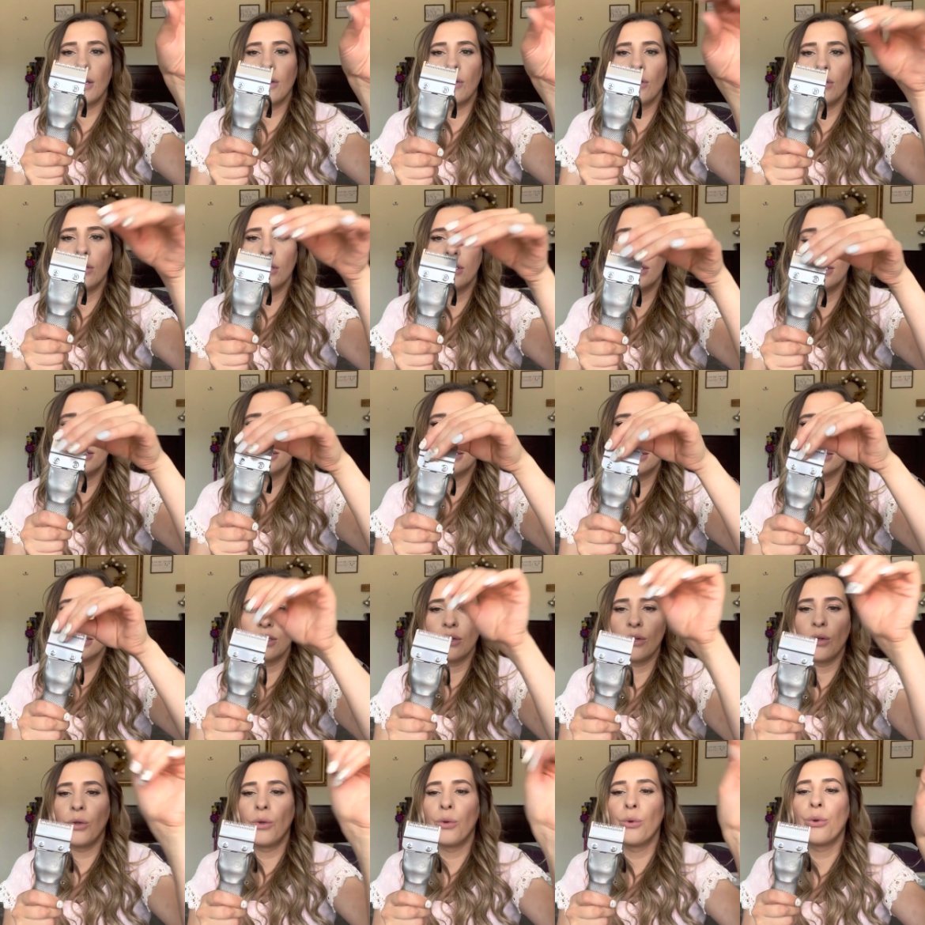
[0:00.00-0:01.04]
all in it
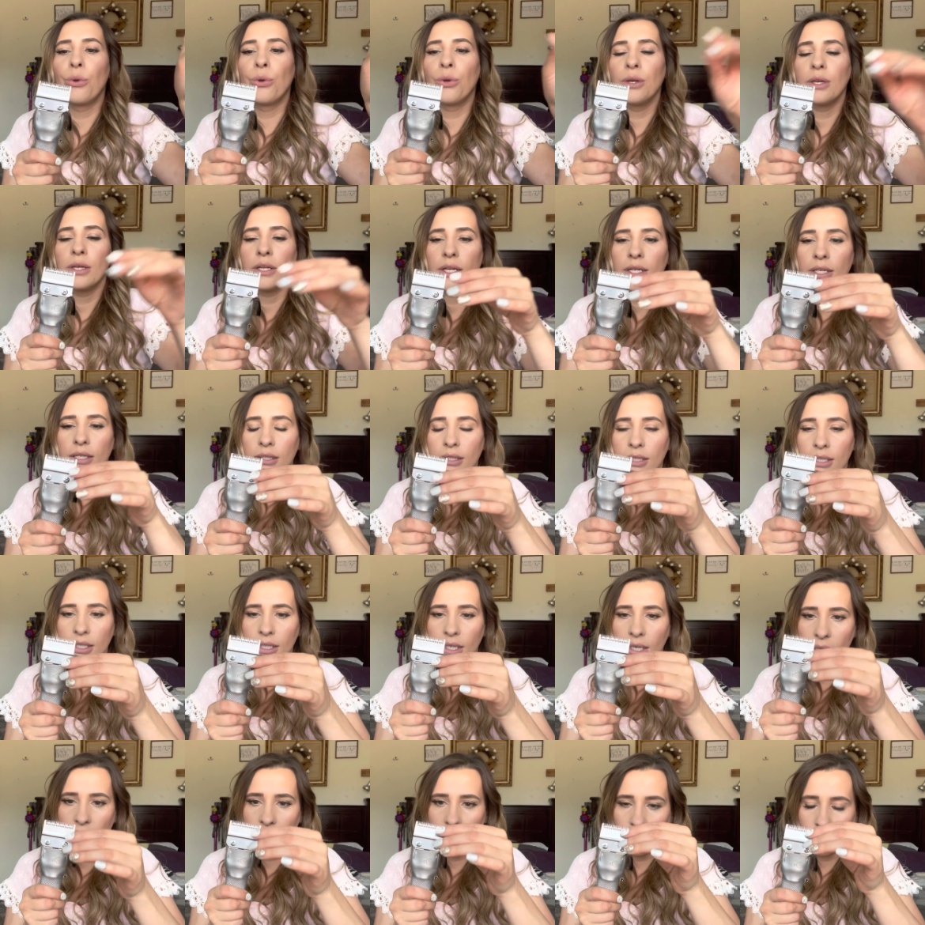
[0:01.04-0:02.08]
still. And I cleaned
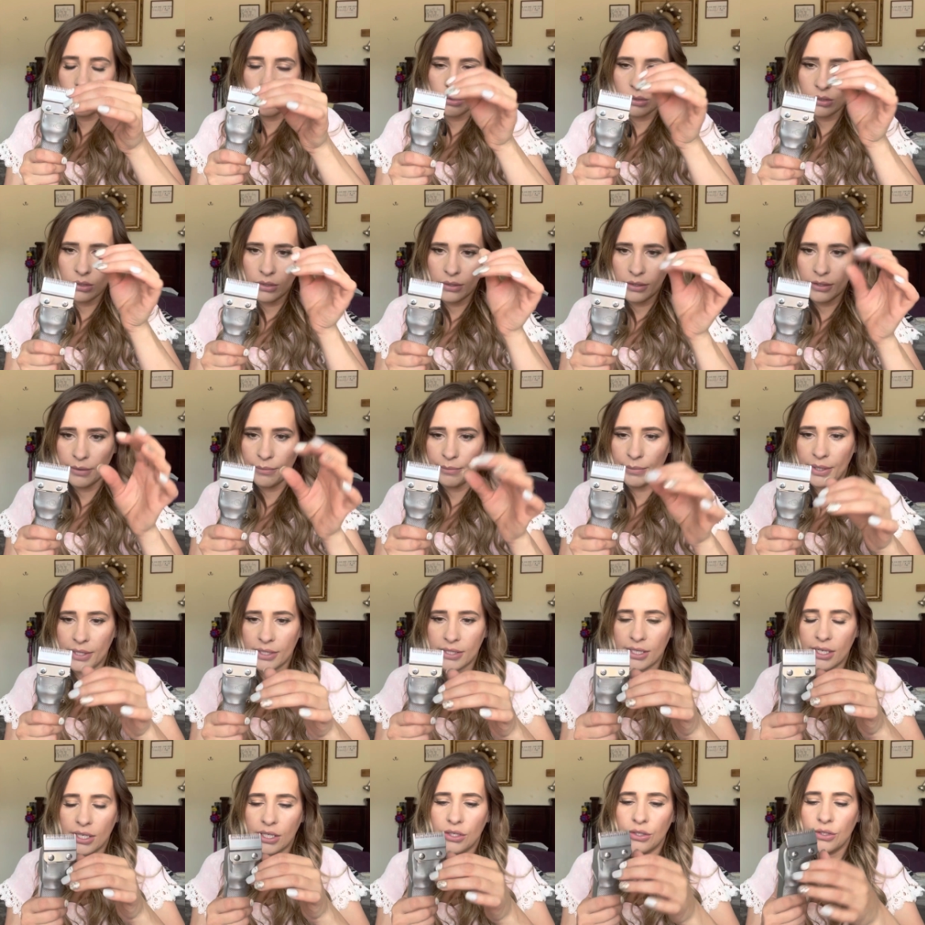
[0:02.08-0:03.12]
it out the
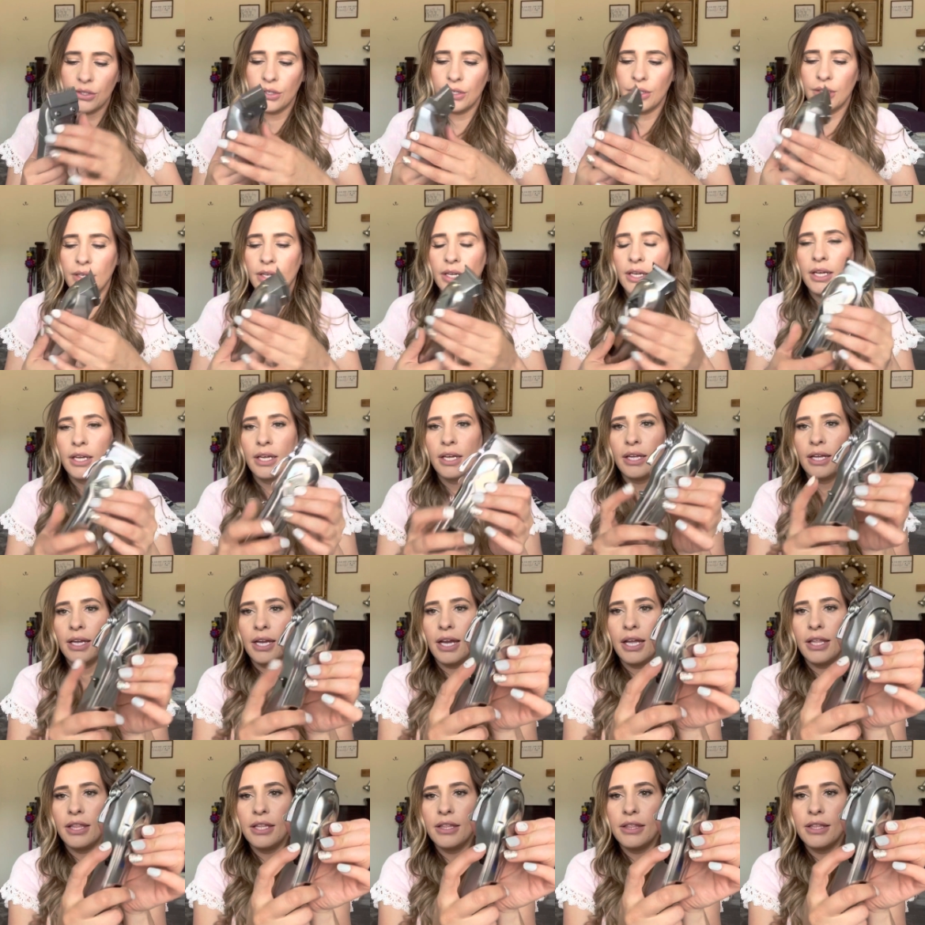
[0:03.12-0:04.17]
best I could.
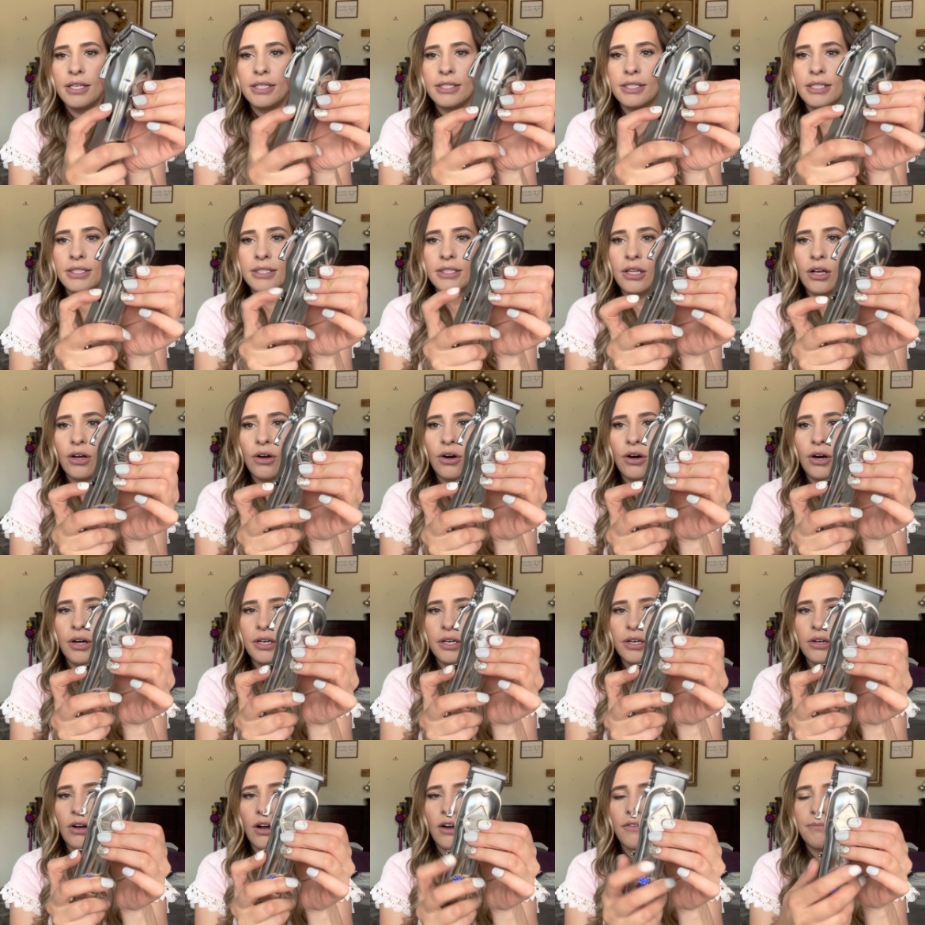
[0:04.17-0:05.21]
And then this is the on
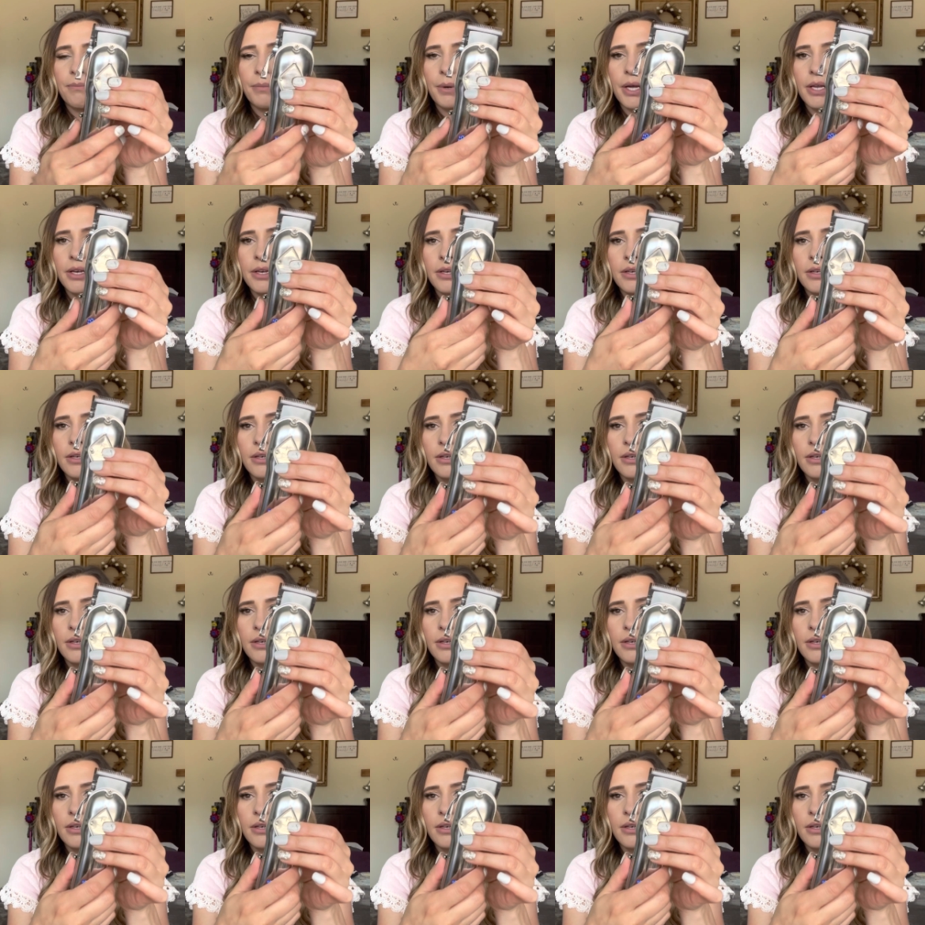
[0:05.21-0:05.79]
and off button.